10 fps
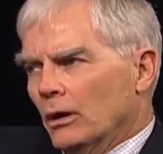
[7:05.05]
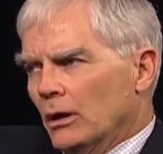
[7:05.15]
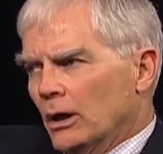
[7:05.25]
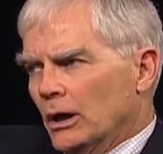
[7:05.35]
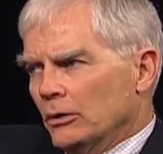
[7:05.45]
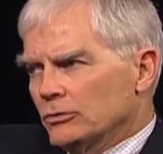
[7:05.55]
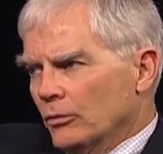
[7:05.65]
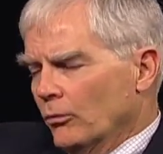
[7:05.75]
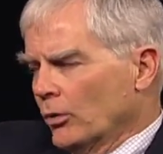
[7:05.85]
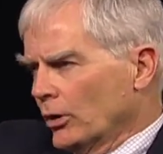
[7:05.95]
uh,
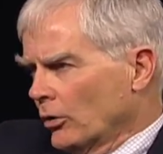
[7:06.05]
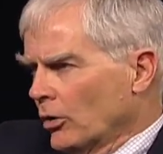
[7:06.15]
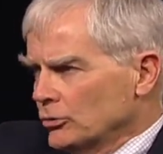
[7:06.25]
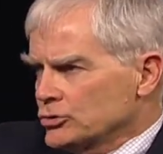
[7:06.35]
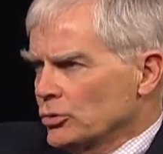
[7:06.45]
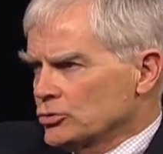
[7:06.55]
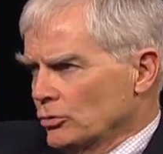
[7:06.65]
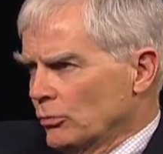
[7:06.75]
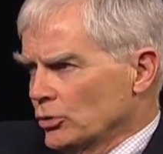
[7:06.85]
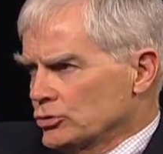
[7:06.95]
what are called social
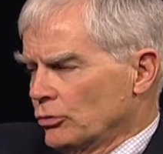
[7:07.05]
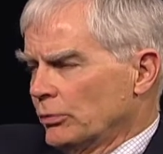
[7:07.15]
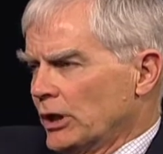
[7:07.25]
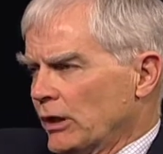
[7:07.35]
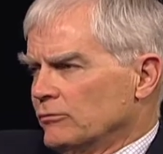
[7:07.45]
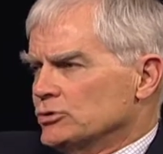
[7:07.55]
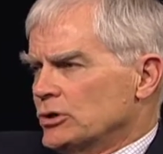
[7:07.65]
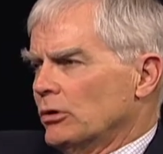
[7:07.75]
emotional behaviors